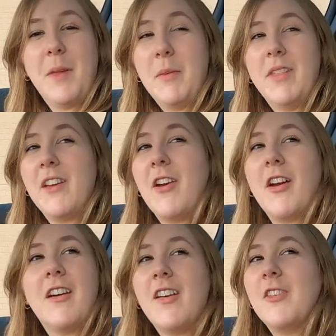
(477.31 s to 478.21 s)
Maybe there
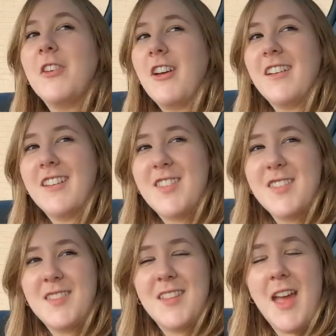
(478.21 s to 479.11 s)
are other dogs.
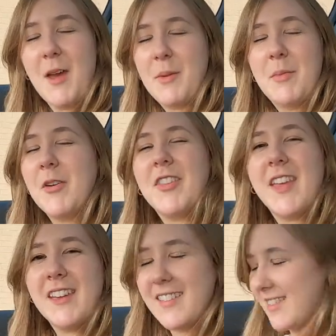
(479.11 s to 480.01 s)
Yeah, maybe happy he's got a lot
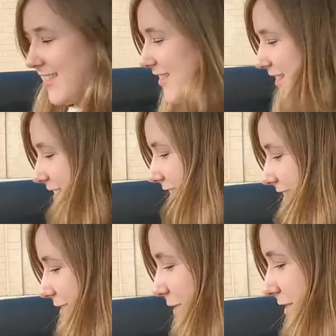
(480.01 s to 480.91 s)
of dogs.
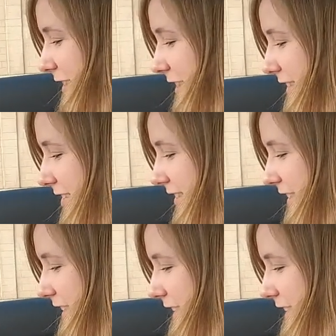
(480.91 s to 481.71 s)
To the dogs.